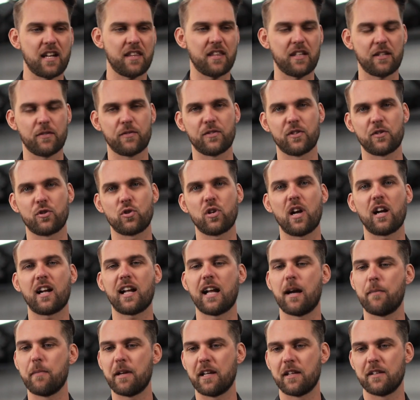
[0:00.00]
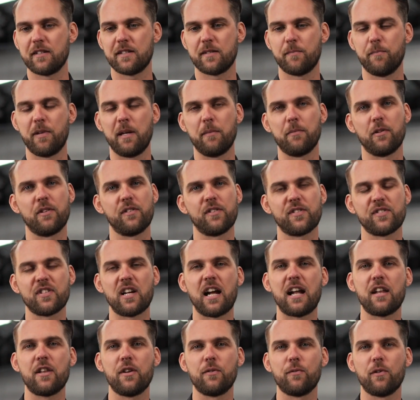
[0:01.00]
I think there was a truck coming and some people on the
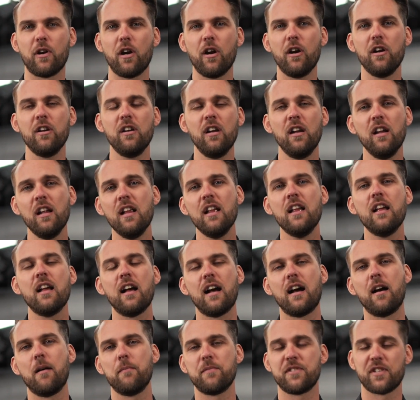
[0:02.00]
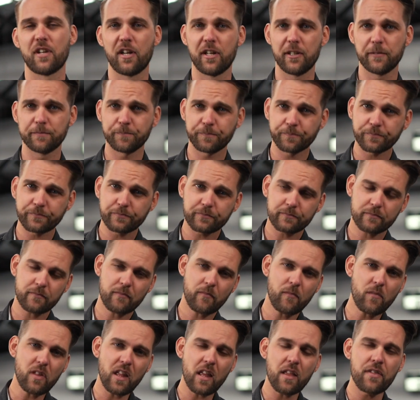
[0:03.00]
side of the road. So
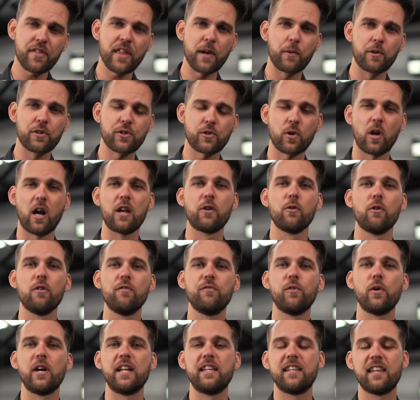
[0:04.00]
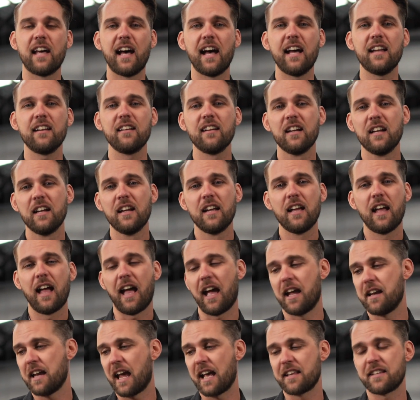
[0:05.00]
they were trying to avoid that.
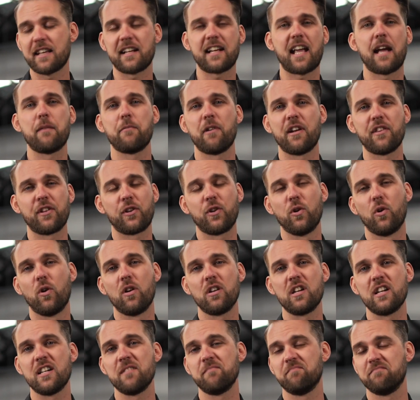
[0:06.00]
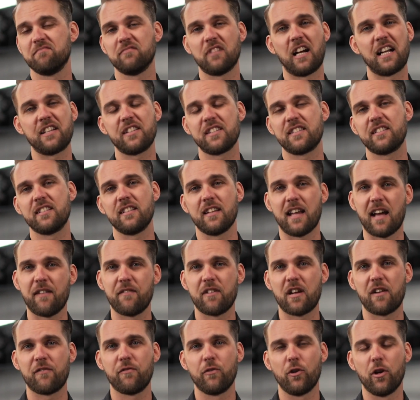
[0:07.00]
And as I came around the corner, I just didn't have
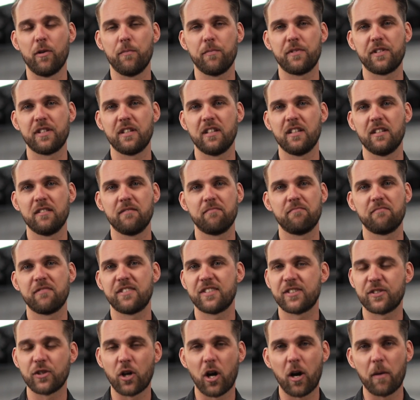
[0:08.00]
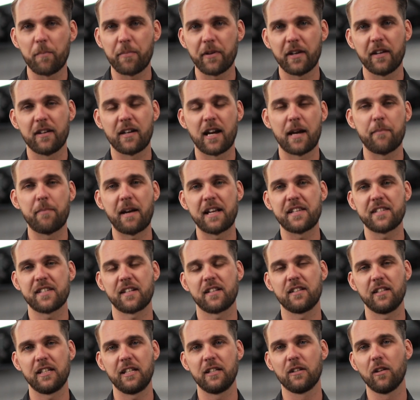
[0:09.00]
enough room to stop, and I
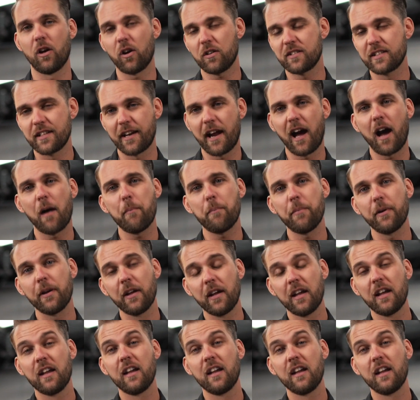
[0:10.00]
basically locked it up.